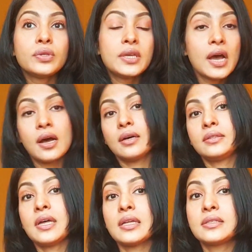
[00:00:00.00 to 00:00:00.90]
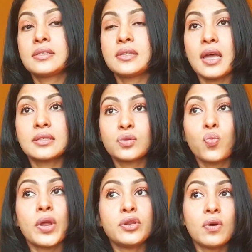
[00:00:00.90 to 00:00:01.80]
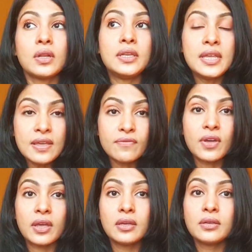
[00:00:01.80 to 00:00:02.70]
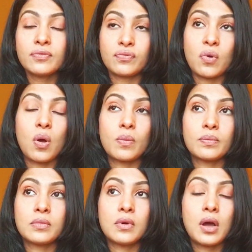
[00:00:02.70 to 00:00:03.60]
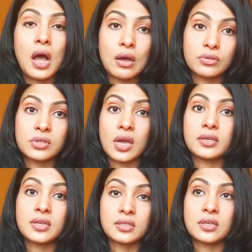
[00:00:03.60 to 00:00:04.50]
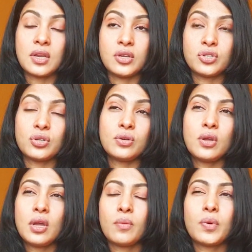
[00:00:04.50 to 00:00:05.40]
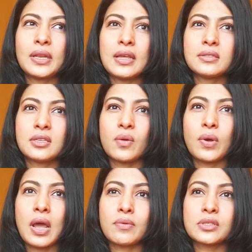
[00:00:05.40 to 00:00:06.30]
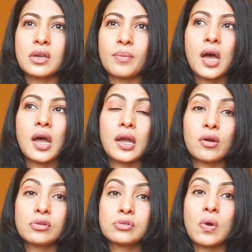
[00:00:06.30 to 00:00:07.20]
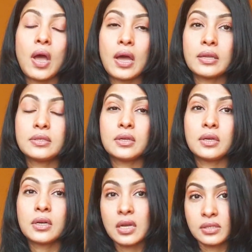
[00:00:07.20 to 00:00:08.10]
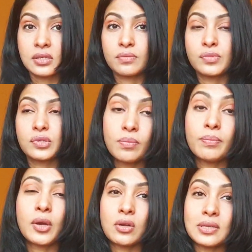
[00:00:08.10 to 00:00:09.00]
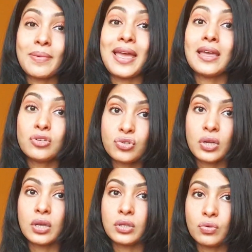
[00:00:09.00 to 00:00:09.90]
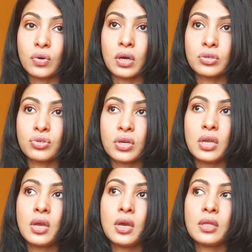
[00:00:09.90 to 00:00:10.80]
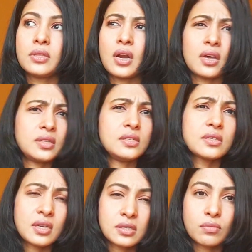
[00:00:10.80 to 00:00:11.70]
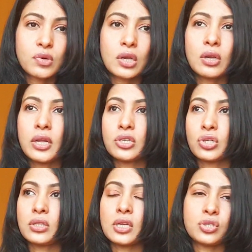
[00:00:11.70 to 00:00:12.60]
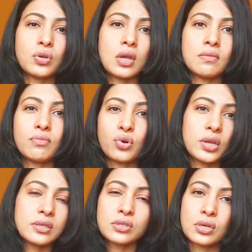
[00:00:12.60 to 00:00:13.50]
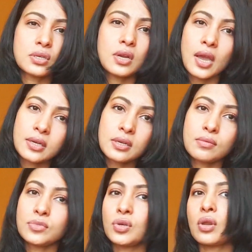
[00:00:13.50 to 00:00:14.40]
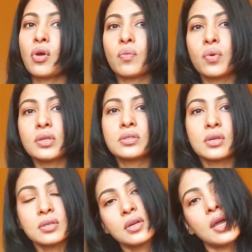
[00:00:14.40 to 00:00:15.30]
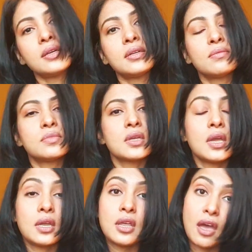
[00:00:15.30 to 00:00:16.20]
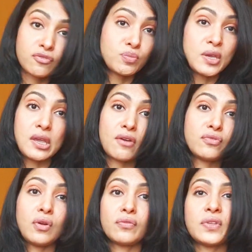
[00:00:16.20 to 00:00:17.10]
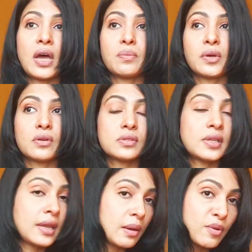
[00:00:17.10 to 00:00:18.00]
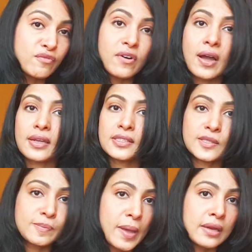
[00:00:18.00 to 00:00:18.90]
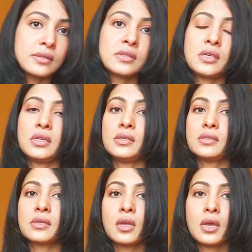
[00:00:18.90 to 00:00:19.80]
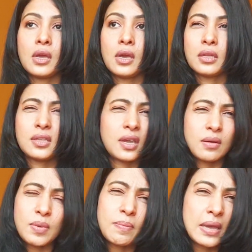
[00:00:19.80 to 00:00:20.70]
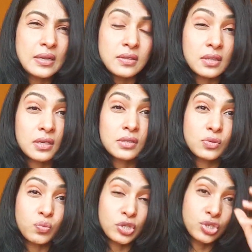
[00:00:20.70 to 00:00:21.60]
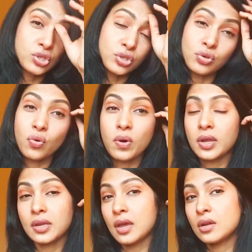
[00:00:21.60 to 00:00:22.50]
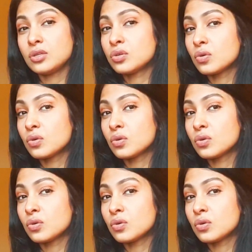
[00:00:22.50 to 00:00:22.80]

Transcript: yeah, that's when you're leaving from outside destination. But let's say when I was coming, I also had customs because I'm entering a new country. There are these custom regulation that you can bring certain items, you cannot bring certain items, and you have to be careful of that because there can be fines, penalties, there can be many things which you don't want to get into